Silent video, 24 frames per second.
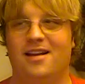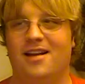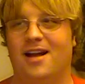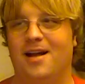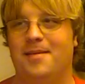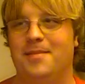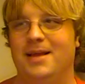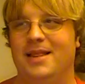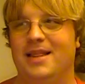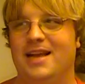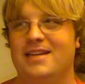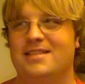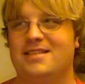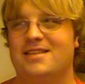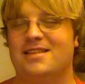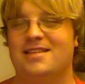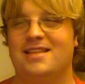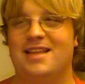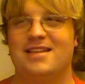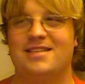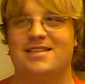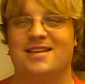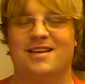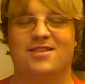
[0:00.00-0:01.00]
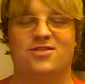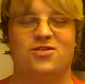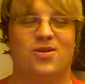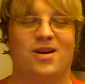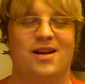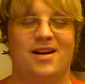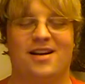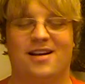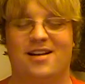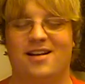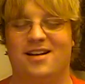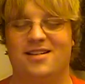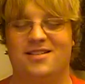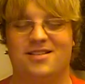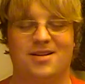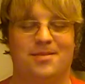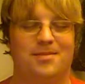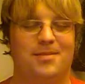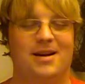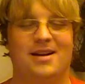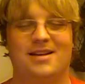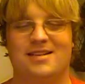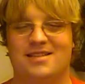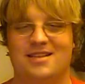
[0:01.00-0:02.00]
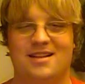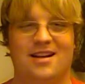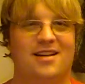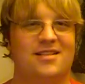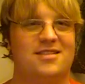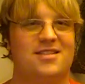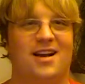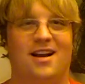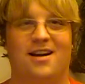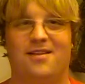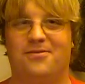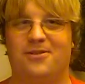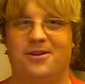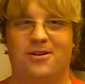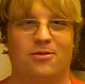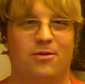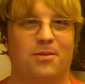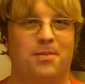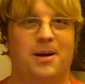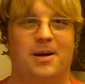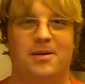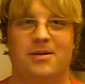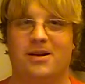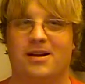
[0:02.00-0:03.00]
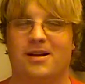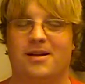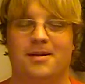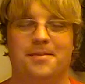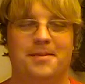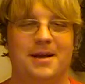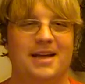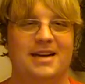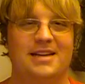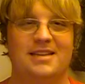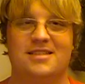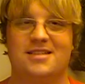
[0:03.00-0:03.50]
I mean, that's like trying to cut somebody's nuts off in a Republican debate.